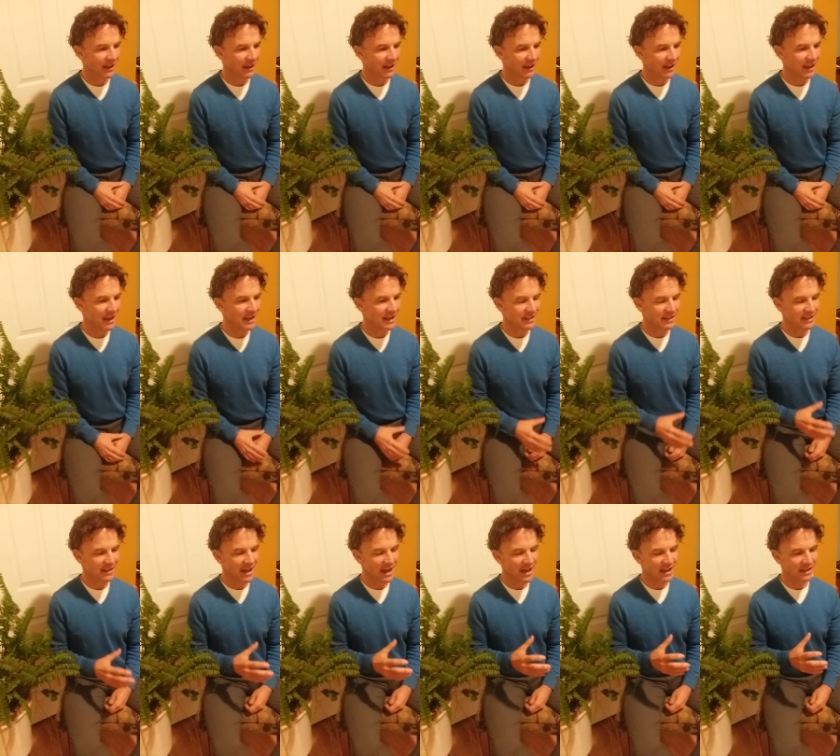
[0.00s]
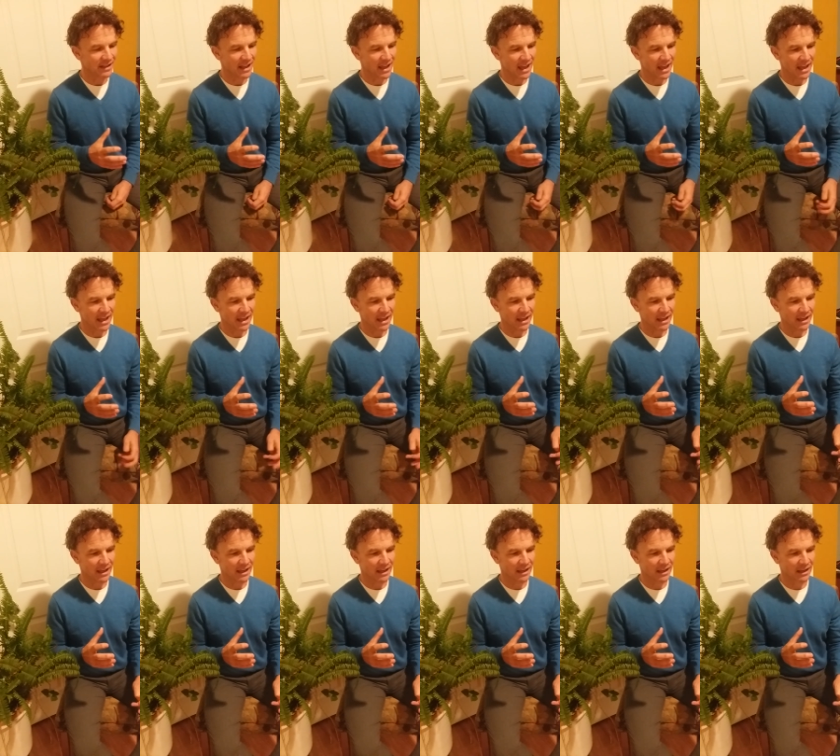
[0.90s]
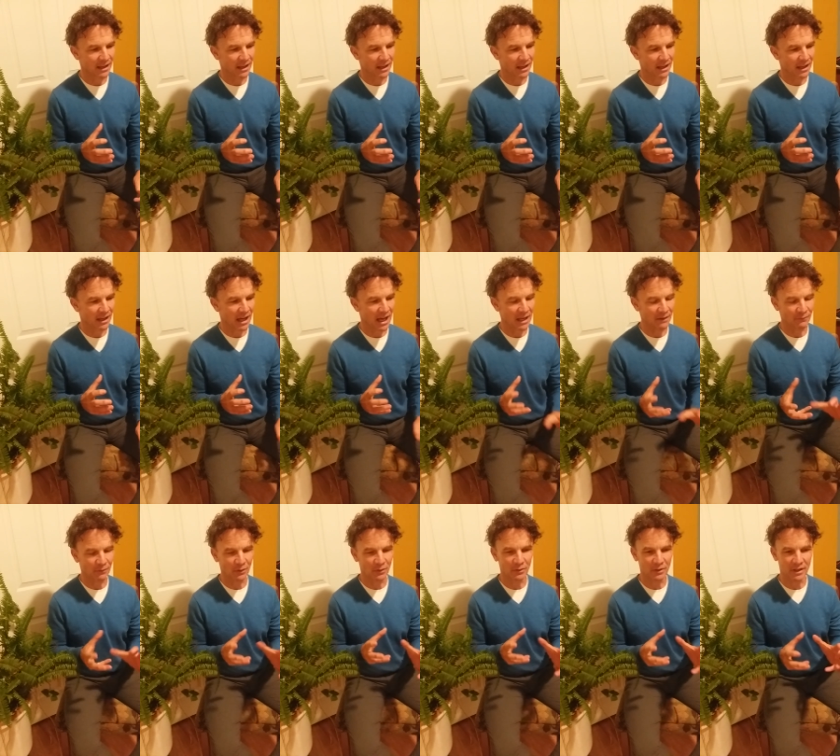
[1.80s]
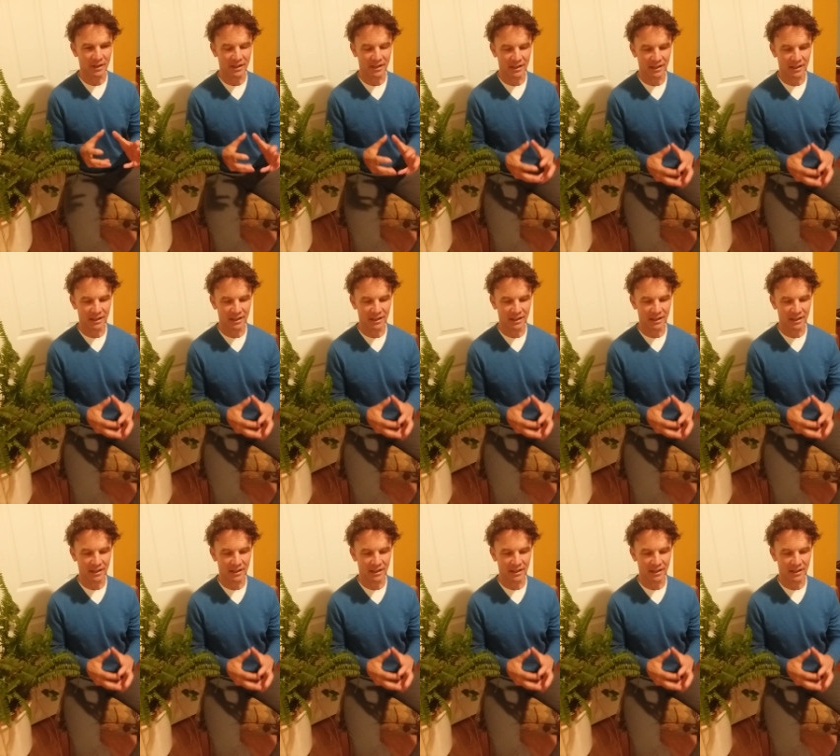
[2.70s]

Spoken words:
It is not a convoluted